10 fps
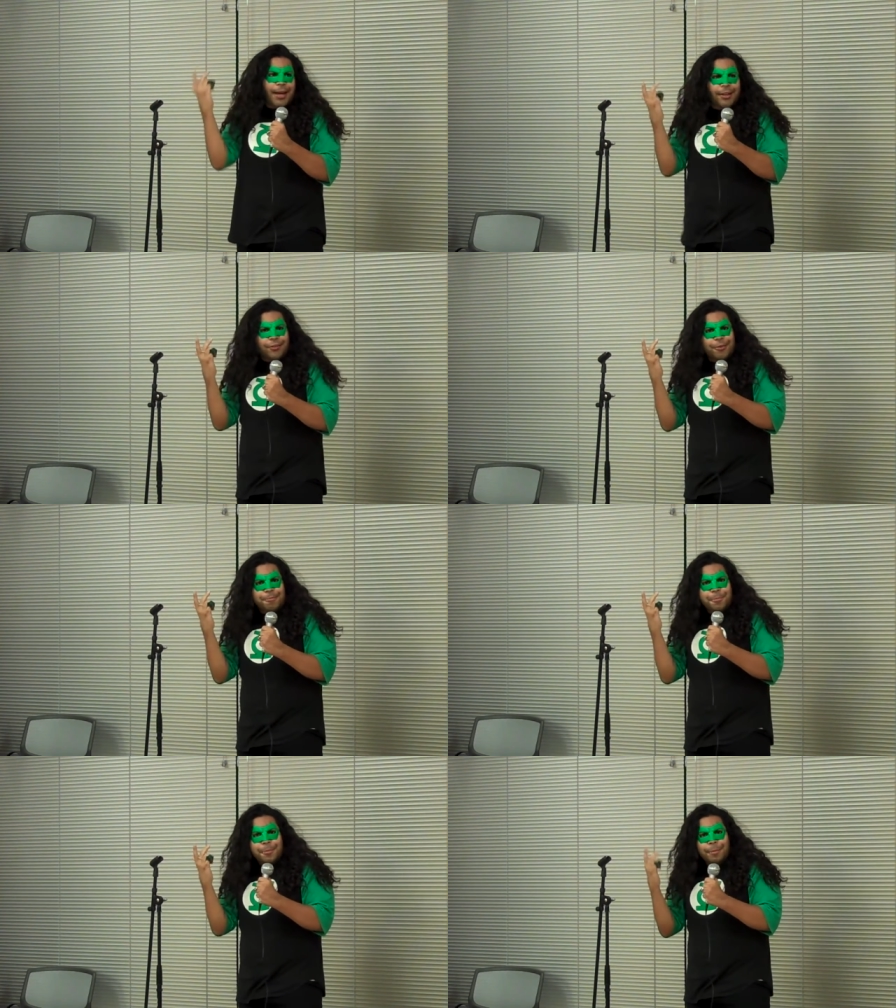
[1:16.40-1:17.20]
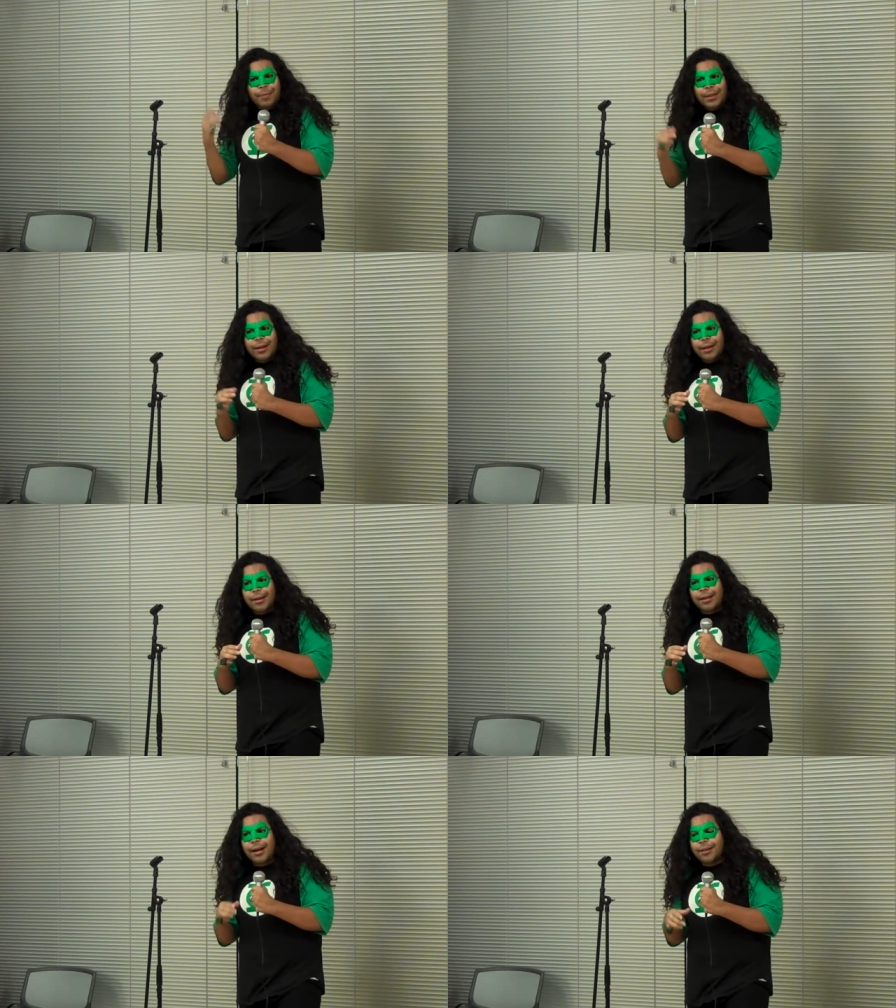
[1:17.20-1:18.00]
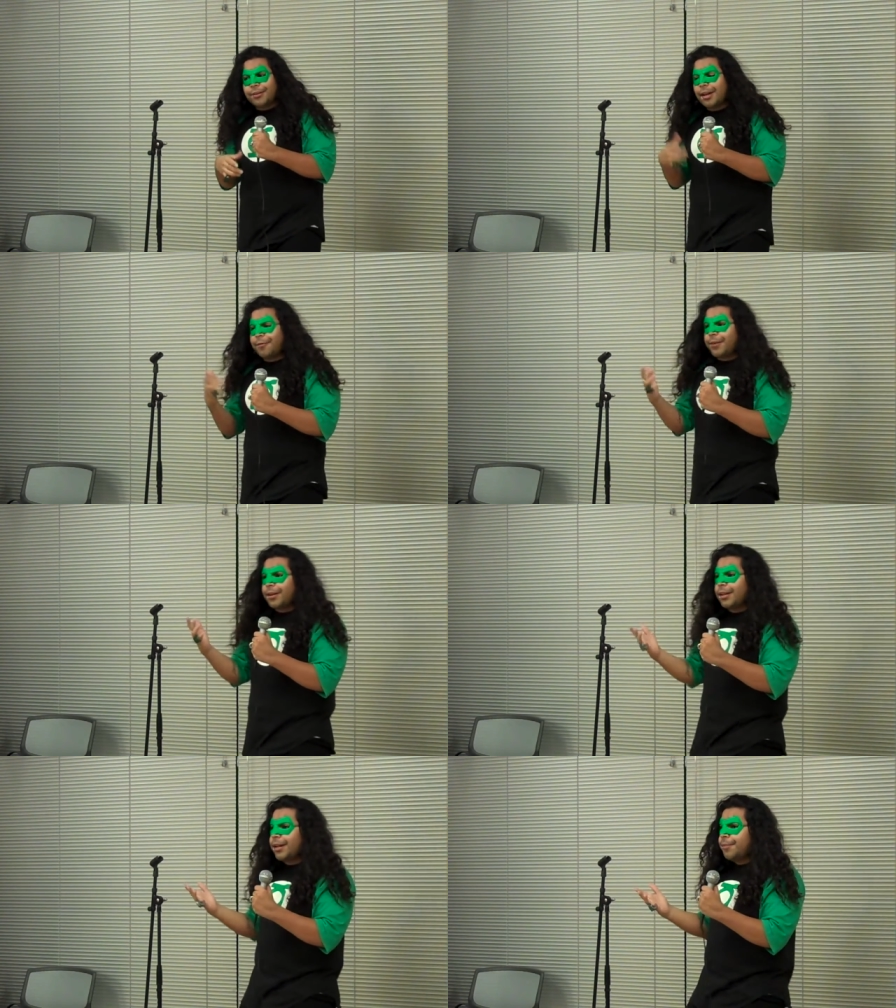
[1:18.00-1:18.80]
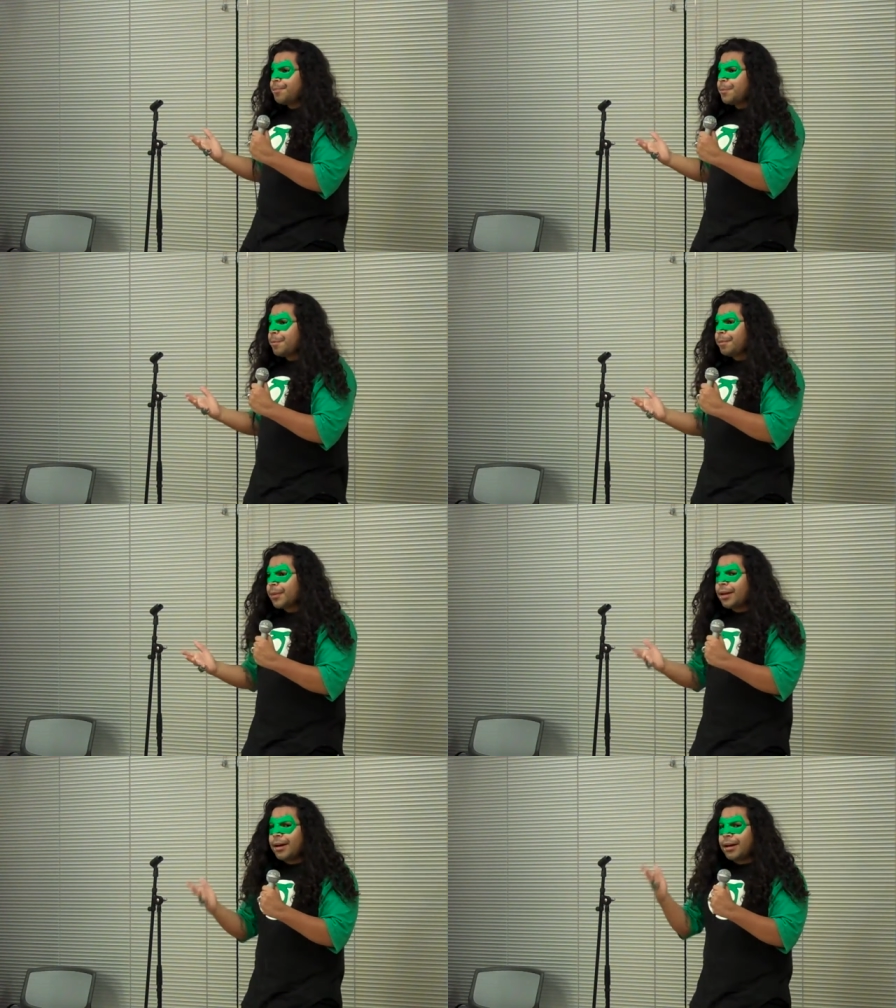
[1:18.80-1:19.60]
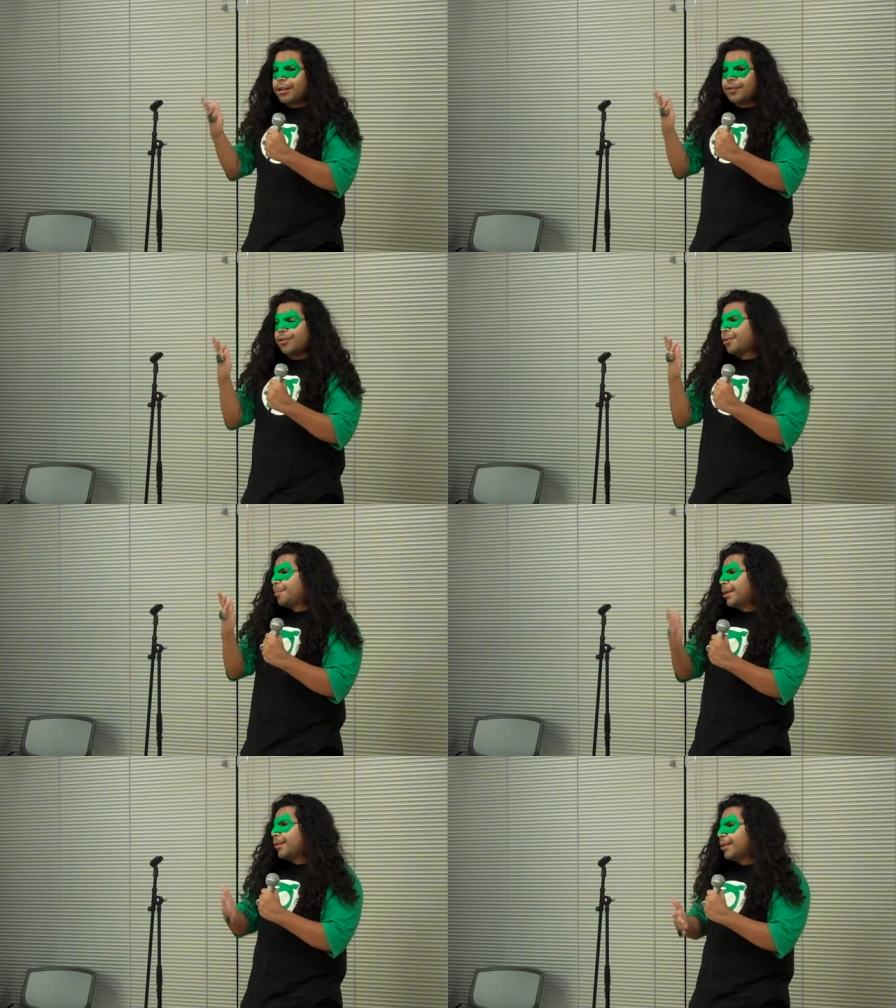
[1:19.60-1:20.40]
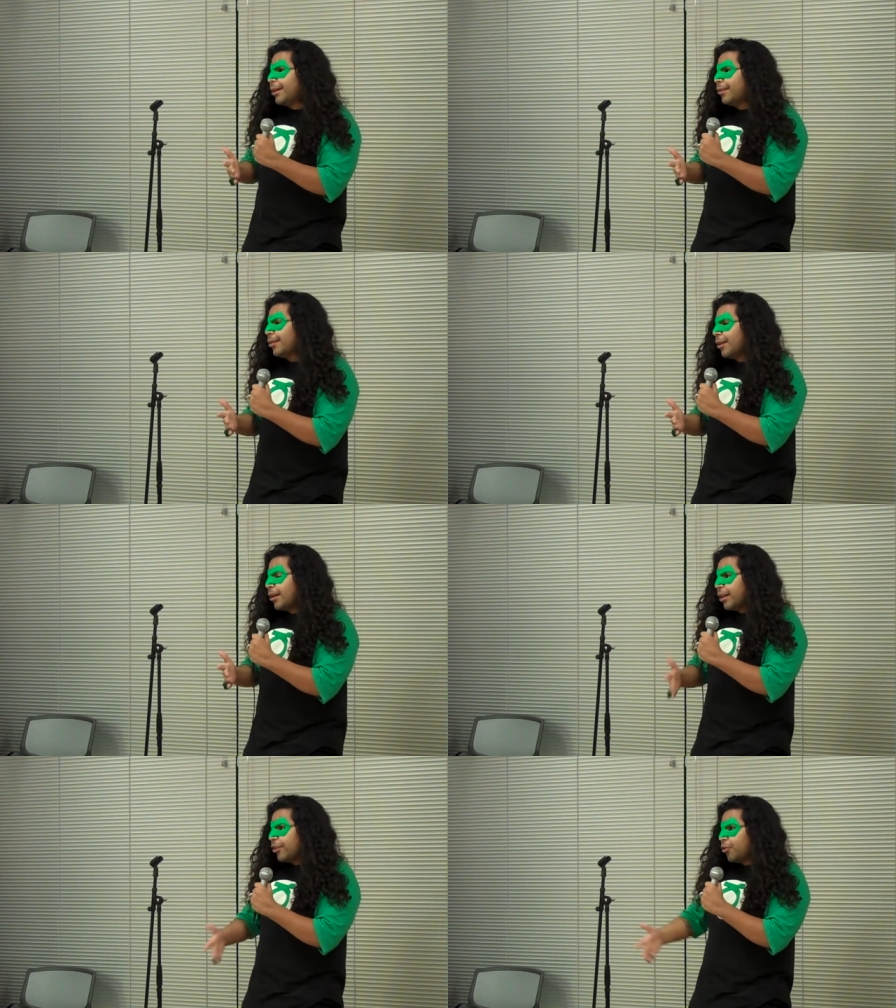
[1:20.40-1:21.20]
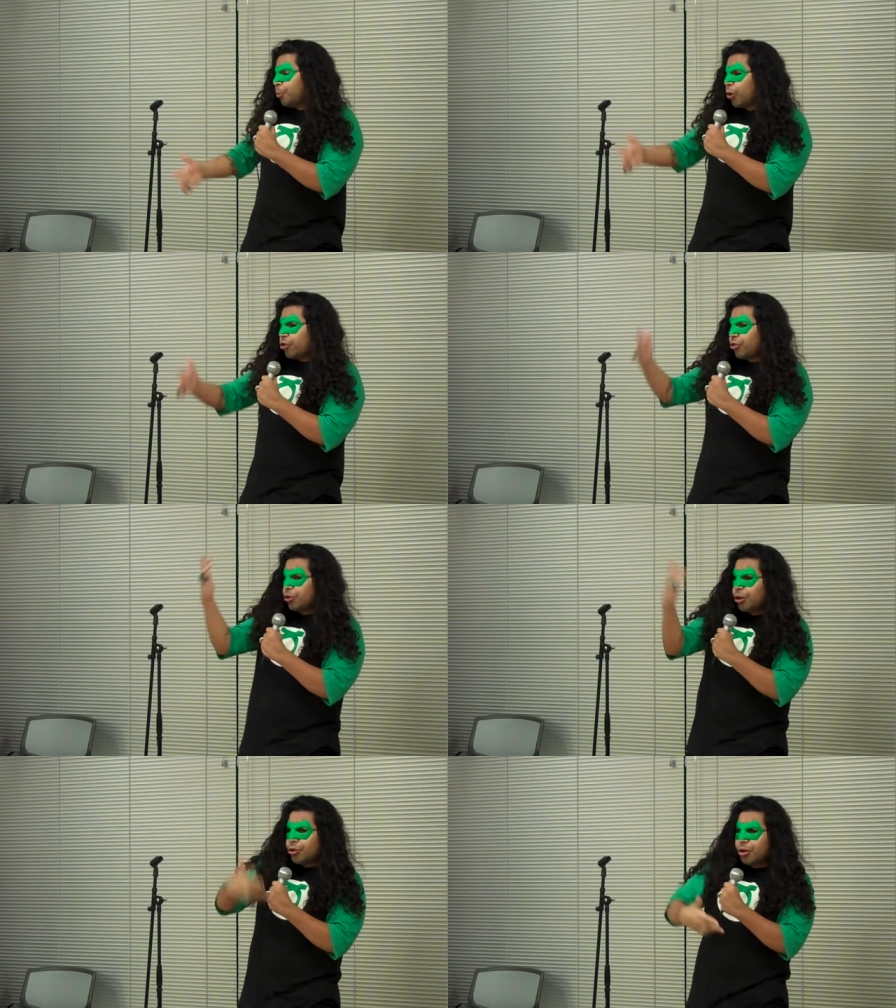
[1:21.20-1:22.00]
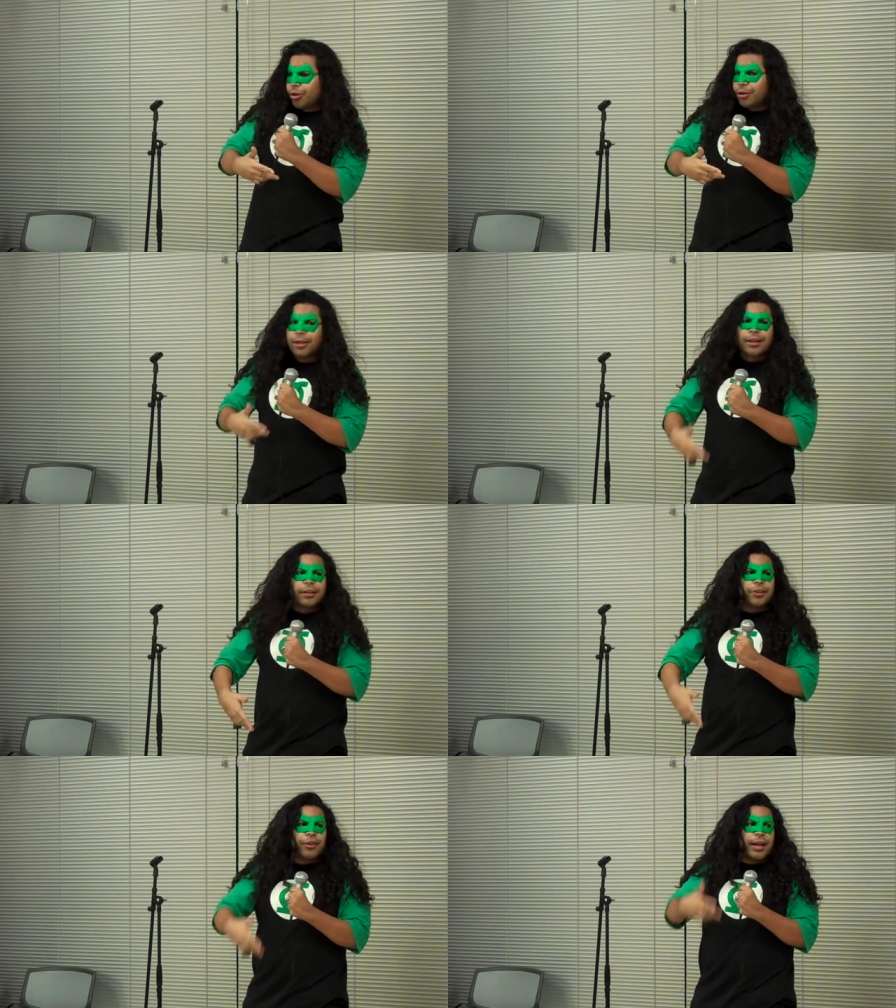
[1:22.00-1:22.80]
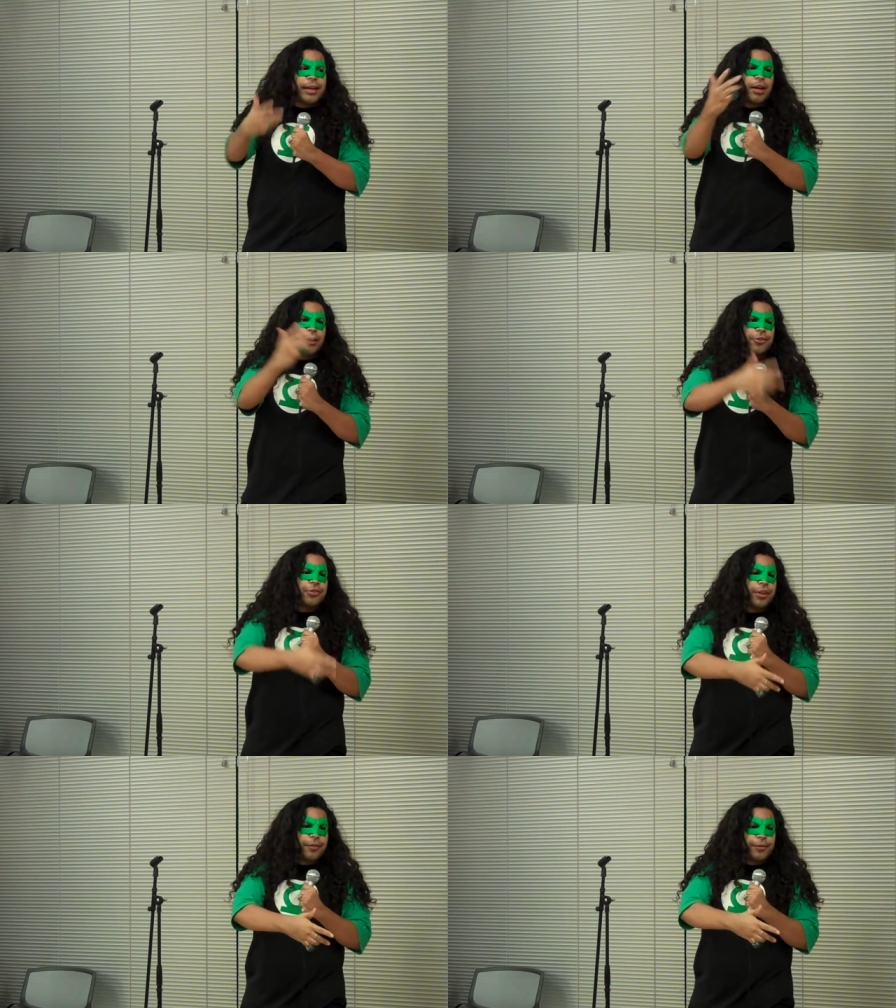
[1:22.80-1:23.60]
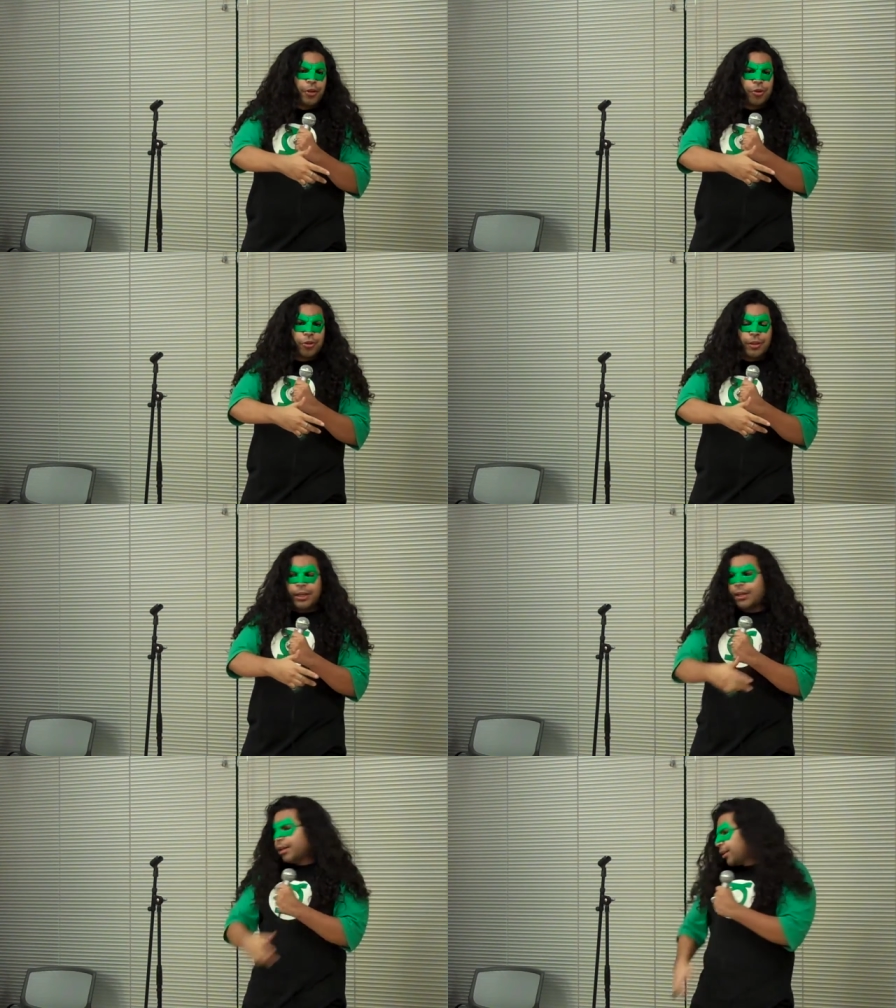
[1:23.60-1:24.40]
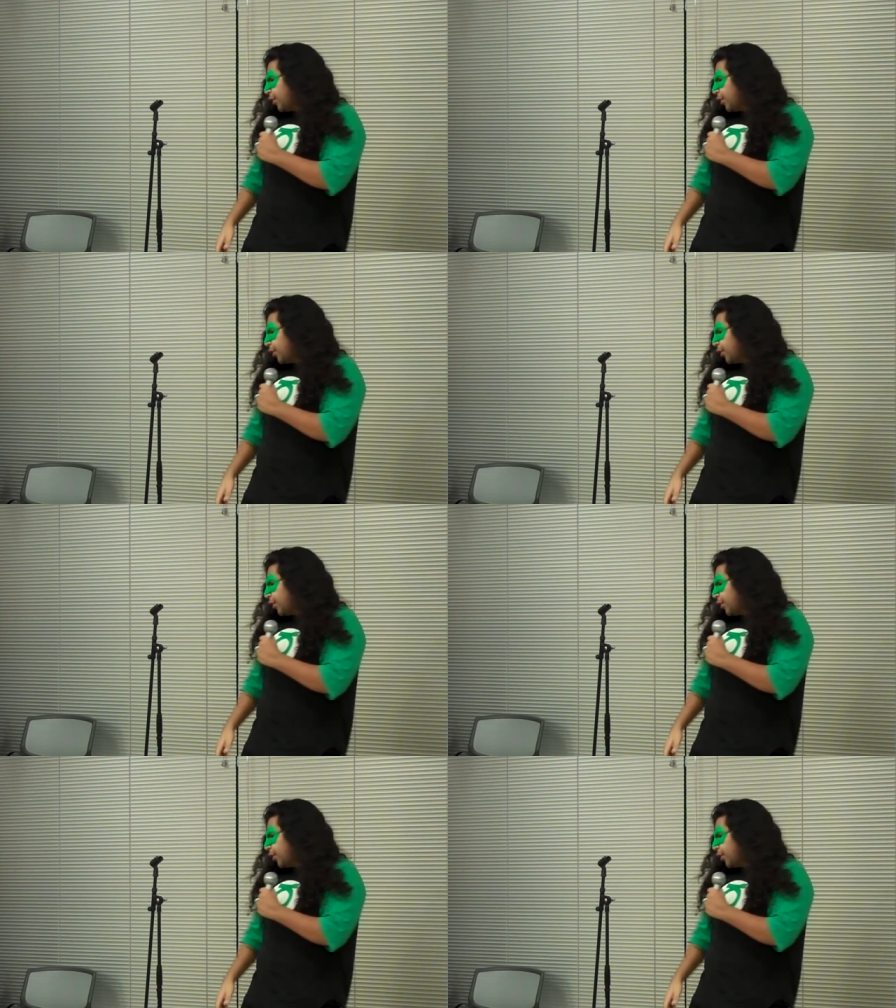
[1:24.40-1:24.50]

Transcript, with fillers: page, and definitely this is a business that supports local. They try and get all their stuff locally.